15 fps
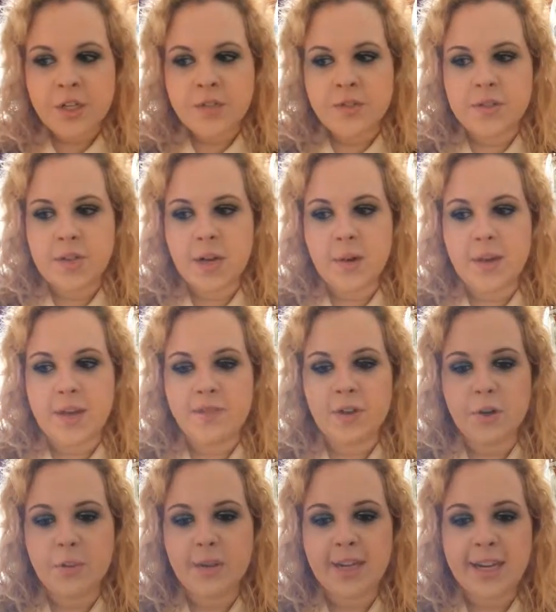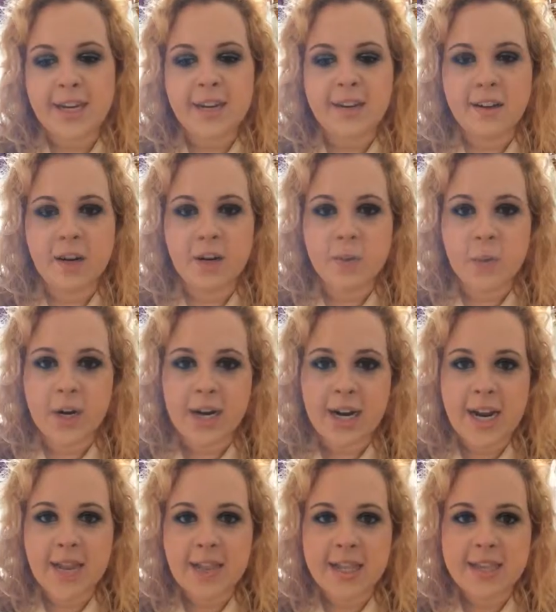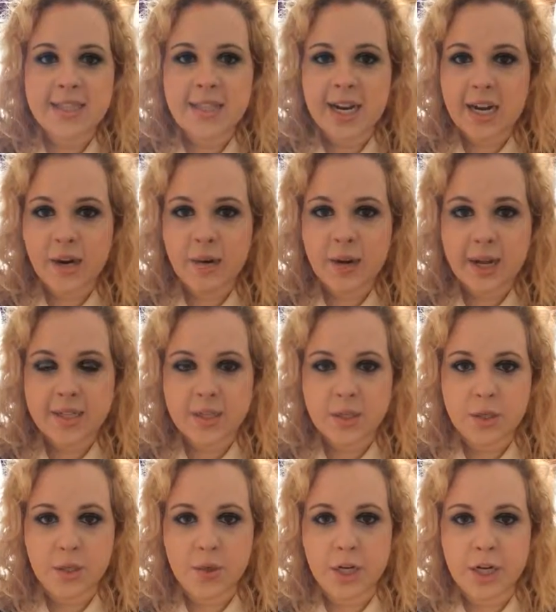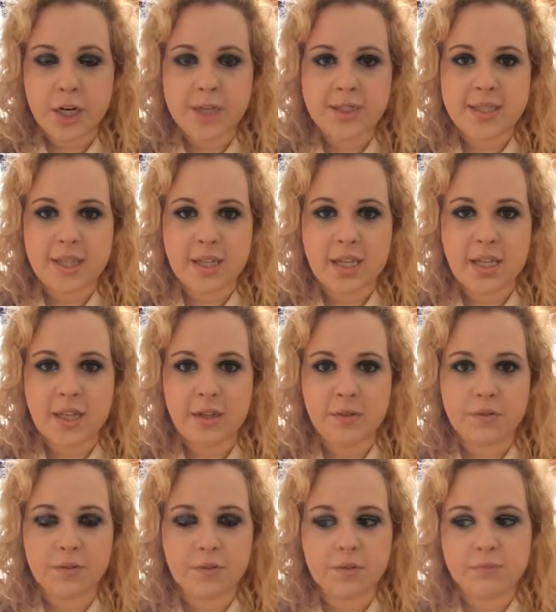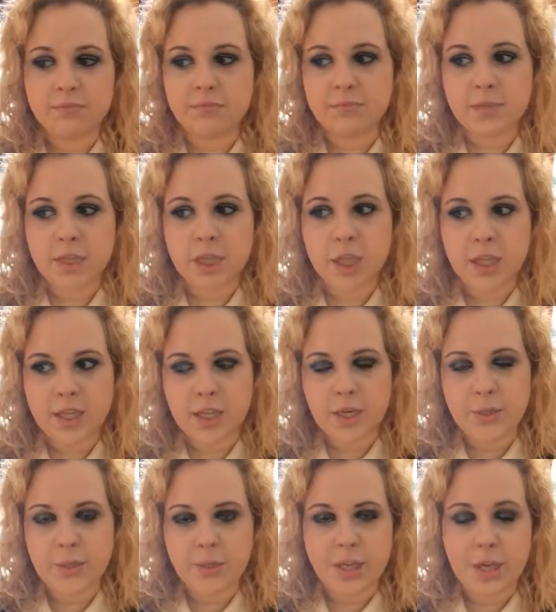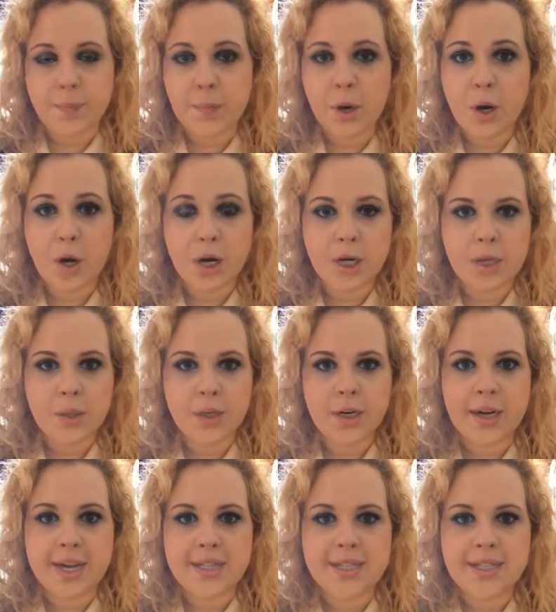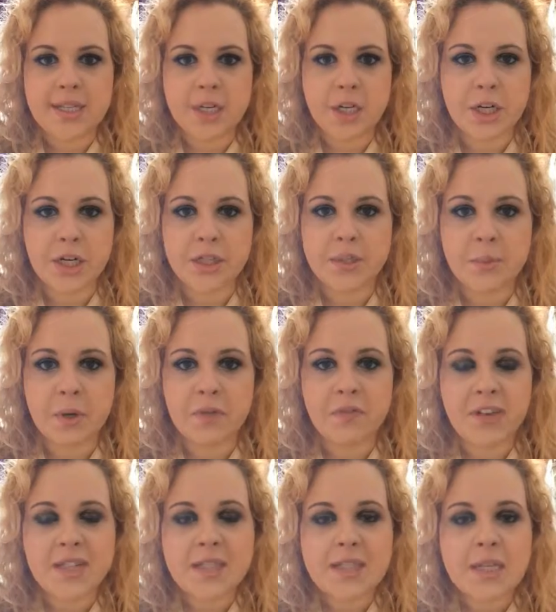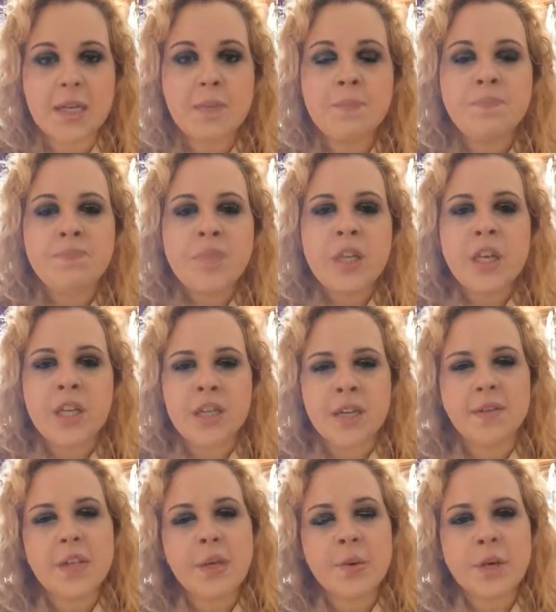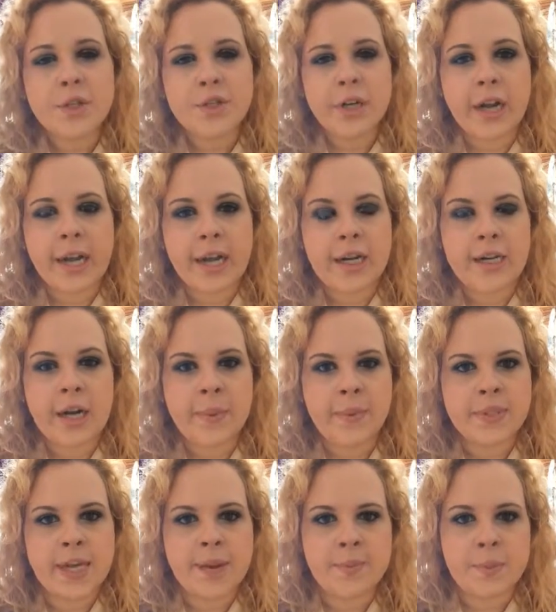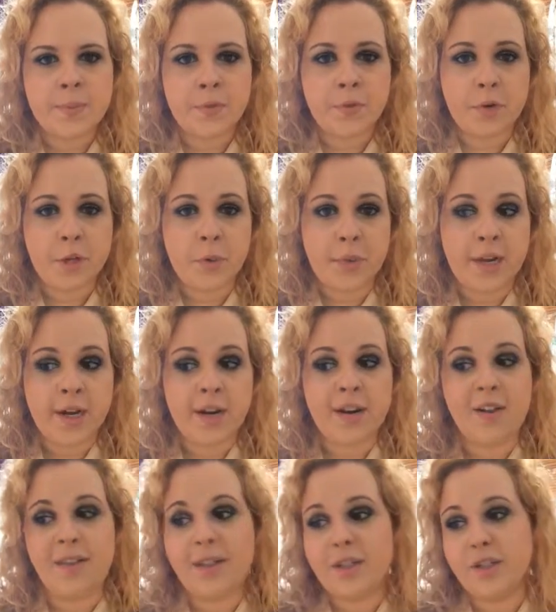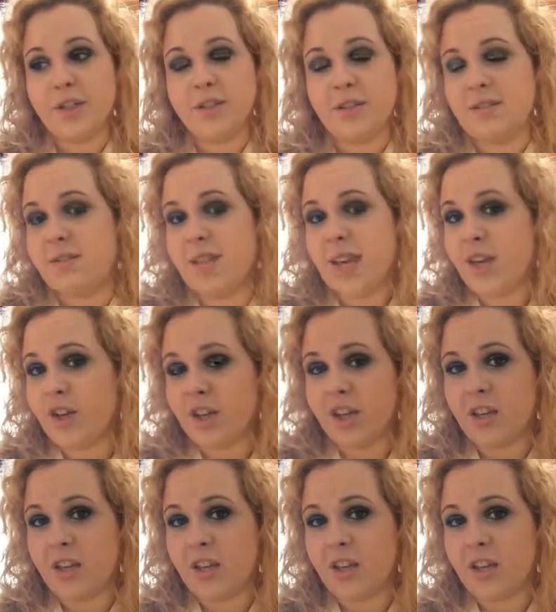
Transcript: So if you're planning on wearing this out as a New Year's Eve look, you know, to like a party or a nice dinner or somewhere fancy, you definitely want to try it a couple times before you wear it, unless you're just that